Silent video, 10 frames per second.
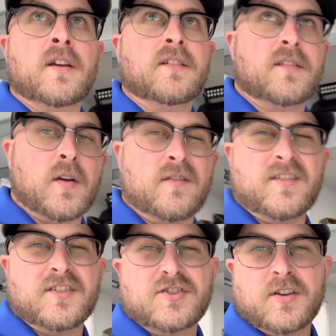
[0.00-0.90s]
So if
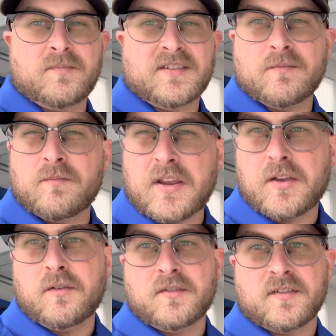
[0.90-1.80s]
it chips and
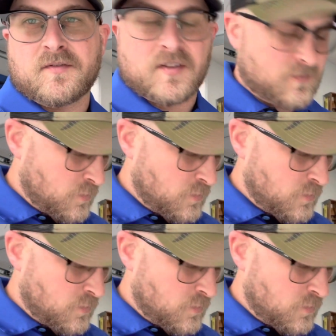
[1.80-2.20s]
peels, if it